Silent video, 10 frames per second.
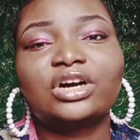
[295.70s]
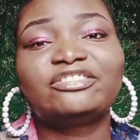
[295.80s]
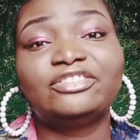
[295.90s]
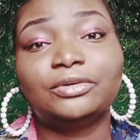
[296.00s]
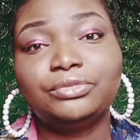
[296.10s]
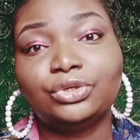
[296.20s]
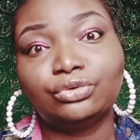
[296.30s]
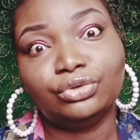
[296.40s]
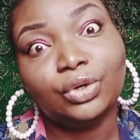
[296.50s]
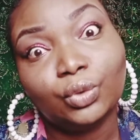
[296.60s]
for me."
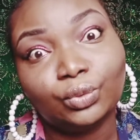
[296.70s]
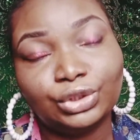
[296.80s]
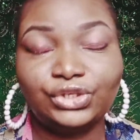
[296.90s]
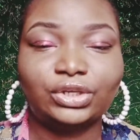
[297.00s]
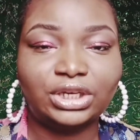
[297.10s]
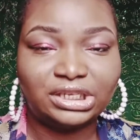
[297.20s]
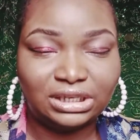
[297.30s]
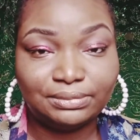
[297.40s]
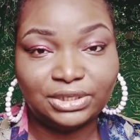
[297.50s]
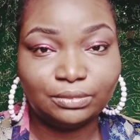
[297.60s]
No, it's
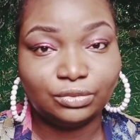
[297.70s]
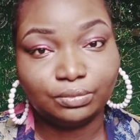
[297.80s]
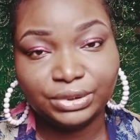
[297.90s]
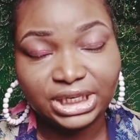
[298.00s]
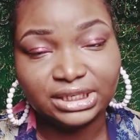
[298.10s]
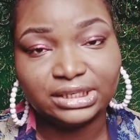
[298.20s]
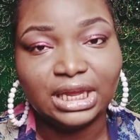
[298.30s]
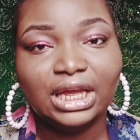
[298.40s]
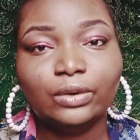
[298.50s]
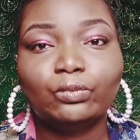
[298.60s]
unacceptable. Please,
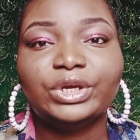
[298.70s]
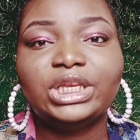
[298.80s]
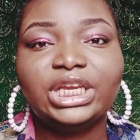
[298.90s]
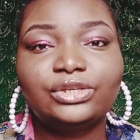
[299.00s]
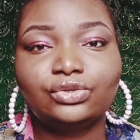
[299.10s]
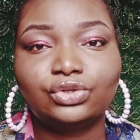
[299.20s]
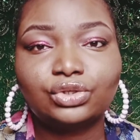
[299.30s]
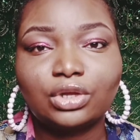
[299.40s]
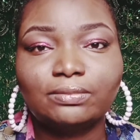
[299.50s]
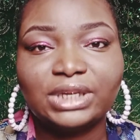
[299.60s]
we need to
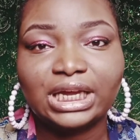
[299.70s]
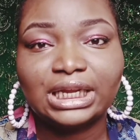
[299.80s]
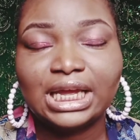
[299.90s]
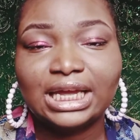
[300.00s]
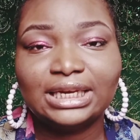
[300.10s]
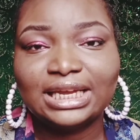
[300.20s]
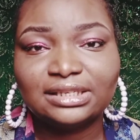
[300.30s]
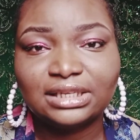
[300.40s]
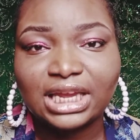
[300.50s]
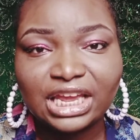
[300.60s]
stop that, and that's
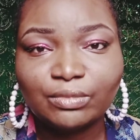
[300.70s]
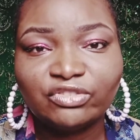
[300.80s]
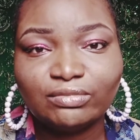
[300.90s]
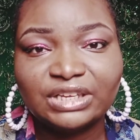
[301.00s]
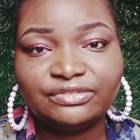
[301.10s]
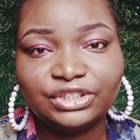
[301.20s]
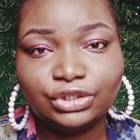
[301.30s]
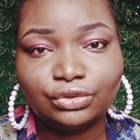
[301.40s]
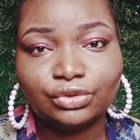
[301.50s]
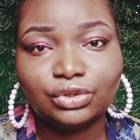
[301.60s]
the aim of my
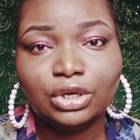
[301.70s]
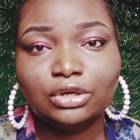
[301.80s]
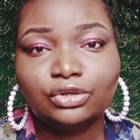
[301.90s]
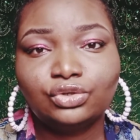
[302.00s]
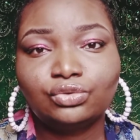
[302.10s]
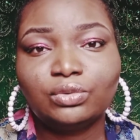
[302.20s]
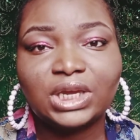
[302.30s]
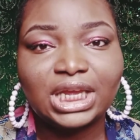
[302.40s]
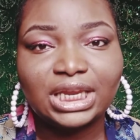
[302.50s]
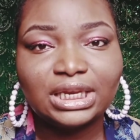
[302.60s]
videos, to
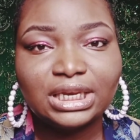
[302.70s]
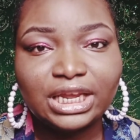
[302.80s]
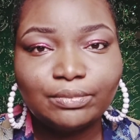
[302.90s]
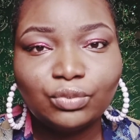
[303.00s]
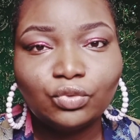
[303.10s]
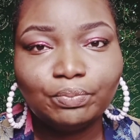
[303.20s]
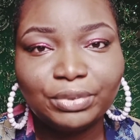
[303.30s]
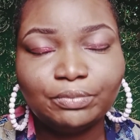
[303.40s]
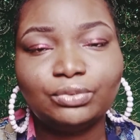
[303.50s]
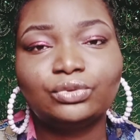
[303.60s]
enable
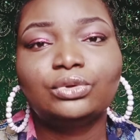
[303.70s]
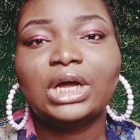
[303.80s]
people